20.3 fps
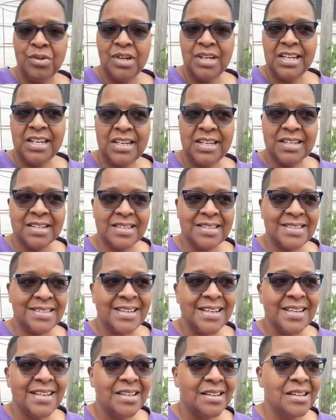is
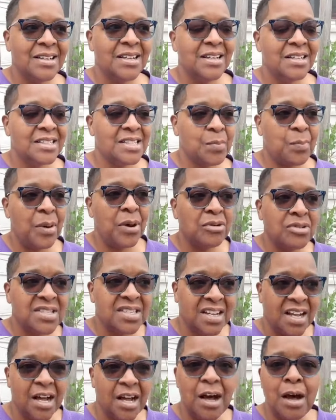supposed to
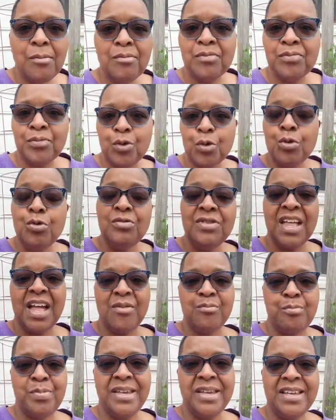come through
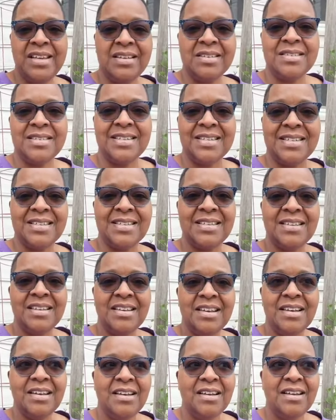that business.
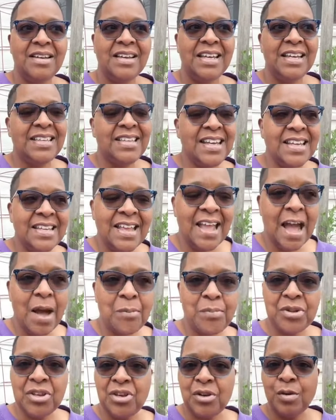It doesn't
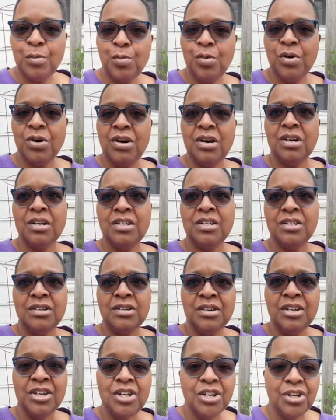happen year 1,
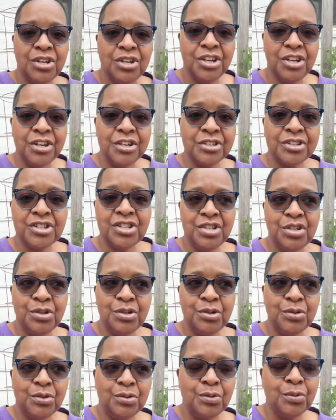year
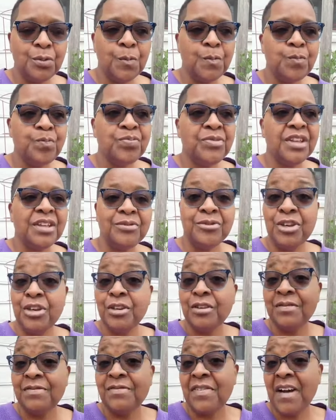2,
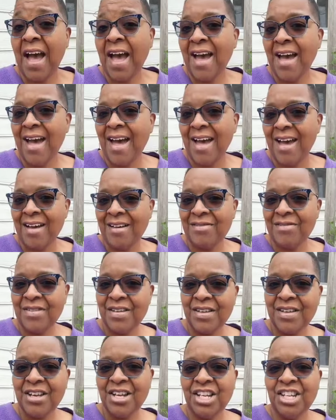year 5,
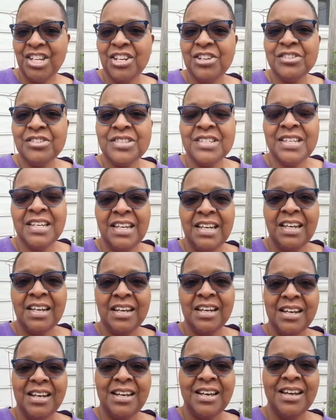year
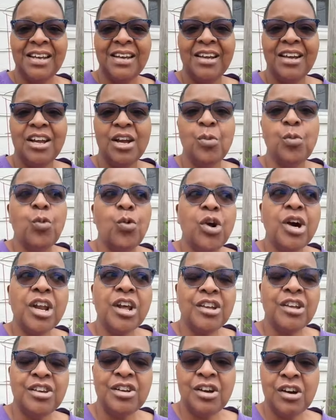10. What are
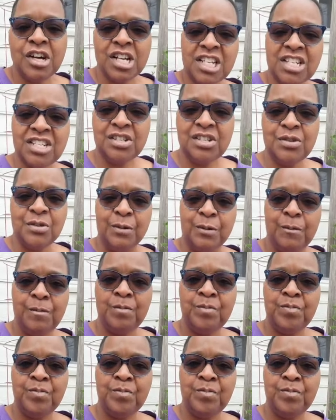you going to do?